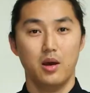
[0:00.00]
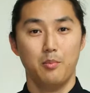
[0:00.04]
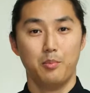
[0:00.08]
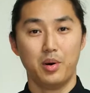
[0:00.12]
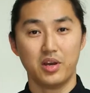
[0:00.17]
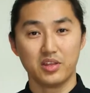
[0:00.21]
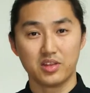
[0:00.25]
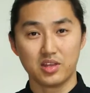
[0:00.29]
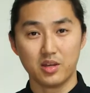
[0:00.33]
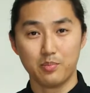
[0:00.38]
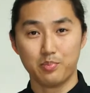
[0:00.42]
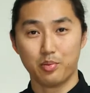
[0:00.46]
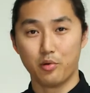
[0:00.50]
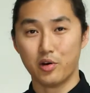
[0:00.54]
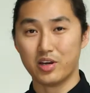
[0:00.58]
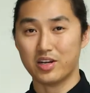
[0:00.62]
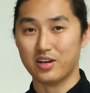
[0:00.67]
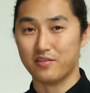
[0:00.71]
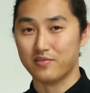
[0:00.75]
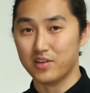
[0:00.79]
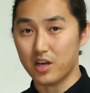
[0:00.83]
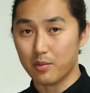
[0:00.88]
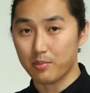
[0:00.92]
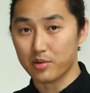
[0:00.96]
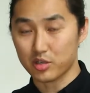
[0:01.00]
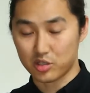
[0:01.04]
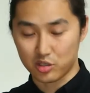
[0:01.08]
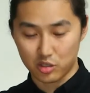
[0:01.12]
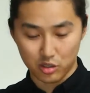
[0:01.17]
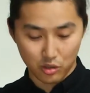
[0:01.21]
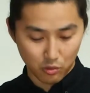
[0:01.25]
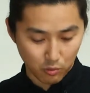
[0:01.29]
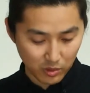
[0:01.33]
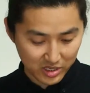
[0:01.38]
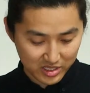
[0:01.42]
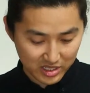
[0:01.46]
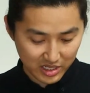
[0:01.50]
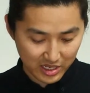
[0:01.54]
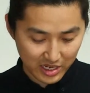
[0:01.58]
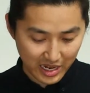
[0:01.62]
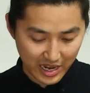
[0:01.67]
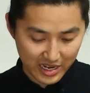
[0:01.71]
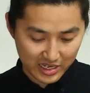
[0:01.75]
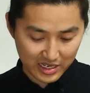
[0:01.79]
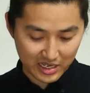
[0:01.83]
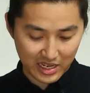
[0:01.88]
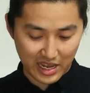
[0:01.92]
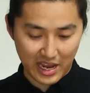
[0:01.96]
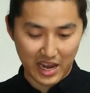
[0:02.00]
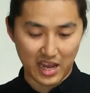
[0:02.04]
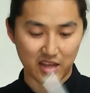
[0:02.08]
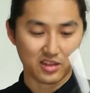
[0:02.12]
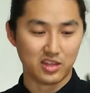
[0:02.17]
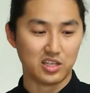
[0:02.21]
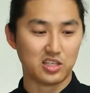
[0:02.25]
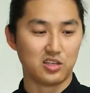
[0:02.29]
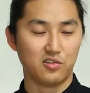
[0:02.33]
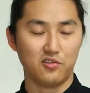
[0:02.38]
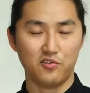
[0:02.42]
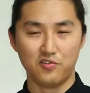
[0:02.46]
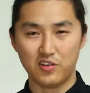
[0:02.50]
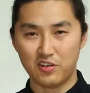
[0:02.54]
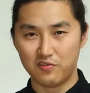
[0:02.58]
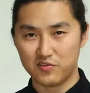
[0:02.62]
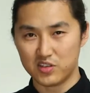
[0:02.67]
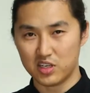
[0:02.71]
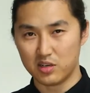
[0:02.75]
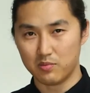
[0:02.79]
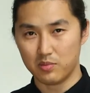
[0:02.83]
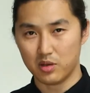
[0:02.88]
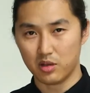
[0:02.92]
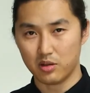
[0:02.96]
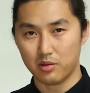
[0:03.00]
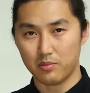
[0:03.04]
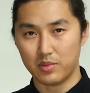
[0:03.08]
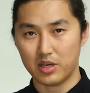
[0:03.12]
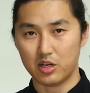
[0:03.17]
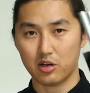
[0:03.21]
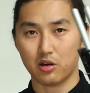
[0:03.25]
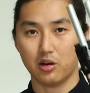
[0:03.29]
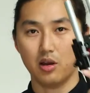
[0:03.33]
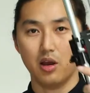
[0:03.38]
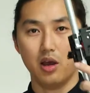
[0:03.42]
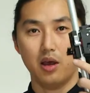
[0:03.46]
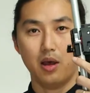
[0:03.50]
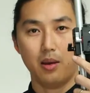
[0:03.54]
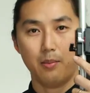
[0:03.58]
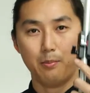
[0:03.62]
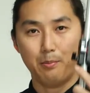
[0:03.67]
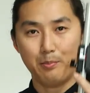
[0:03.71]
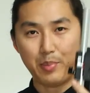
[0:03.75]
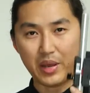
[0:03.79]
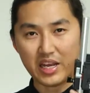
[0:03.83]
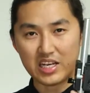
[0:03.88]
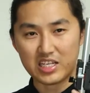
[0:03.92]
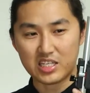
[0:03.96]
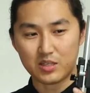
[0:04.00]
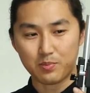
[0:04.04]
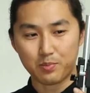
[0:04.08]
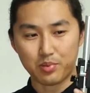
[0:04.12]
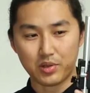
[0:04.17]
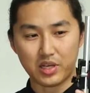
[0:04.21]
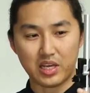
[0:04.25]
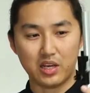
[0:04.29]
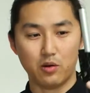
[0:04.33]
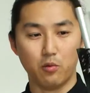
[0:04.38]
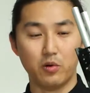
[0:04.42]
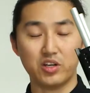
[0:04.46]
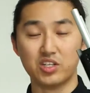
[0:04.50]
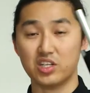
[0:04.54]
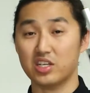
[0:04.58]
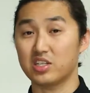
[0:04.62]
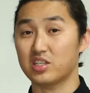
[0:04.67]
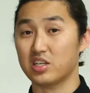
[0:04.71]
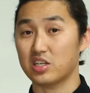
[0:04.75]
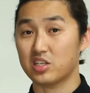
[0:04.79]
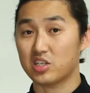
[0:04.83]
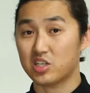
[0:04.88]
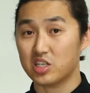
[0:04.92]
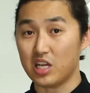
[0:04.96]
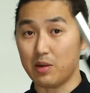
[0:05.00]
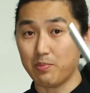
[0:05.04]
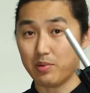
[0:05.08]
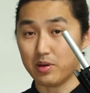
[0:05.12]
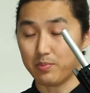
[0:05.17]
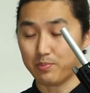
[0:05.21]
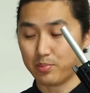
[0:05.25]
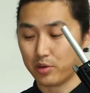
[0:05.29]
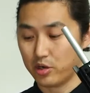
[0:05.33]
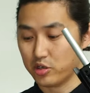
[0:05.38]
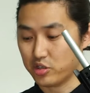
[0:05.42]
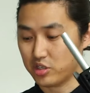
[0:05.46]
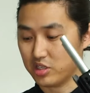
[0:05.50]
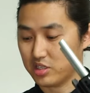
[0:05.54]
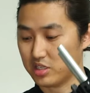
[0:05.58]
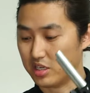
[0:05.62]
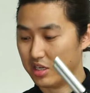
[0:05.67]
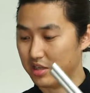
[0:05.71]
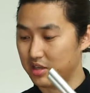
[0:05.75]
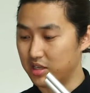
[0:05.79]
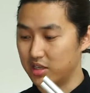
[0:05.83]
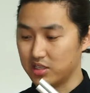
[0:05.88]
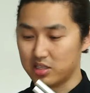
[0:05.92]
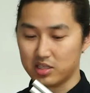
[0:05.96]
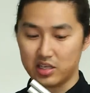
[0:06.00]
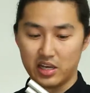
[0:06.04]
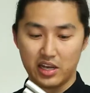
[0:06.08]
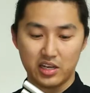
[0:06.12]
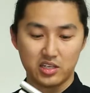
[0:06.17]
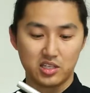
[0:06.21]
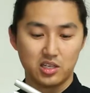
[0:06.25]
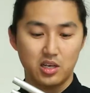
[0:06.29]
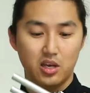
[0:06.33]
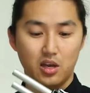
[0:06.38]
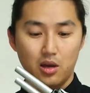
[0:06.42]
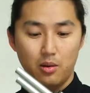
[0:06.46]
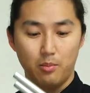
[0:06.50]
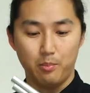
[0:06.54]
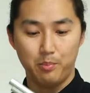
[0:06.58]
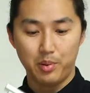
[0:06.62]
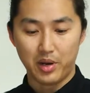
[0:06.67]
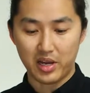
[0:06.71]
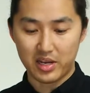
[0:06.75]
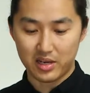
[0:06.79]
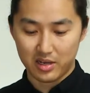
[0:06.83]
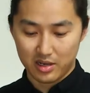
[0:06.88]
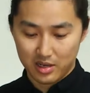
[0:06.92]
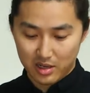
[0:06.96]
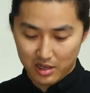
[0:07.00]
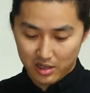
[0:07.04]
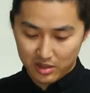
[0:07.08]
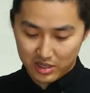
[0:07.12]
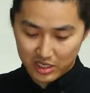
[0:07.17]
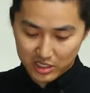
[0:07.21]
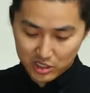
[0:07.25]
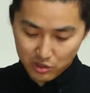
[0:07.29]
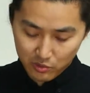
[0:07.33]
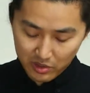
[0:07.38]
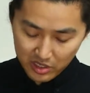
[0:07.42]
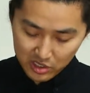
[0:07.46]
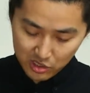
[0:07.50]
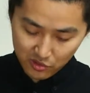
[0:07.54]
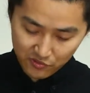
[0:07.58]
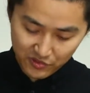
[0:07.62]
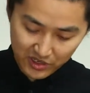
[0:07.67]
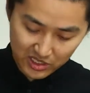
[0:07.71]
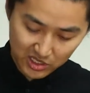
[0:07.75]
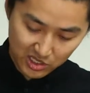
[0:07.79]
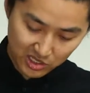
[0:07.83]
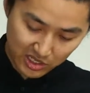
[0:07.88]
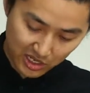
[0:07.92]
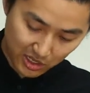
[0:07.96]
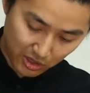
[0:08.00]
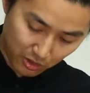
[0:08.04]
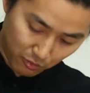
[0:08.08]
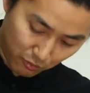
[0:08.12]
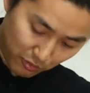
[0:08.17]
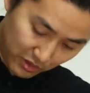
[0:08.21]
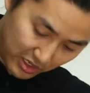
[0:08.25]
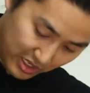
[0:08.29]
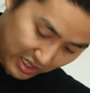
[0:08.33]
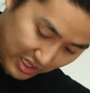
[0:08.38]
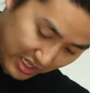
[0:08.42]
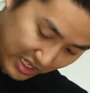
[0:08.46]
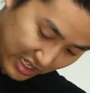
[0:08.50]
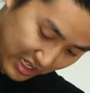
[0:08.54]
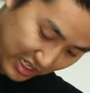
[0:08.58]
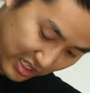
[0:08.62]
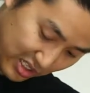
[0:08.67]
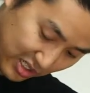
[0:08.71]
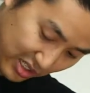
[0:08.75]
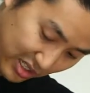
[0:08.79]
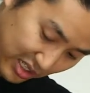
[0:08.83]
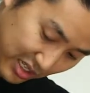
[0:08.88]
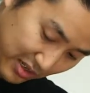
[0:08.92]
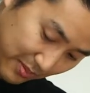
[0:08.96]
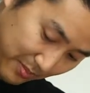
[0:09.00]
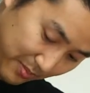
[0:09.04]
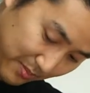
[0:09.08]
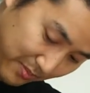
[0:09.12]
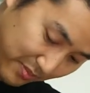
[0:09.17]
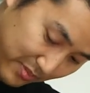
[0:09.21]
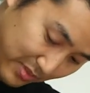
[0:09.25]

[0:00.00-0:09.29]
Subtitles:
But the point of number 2 was that I can add this 15mm base plate, which is a separate purchase in this case, but they do interface together really easily.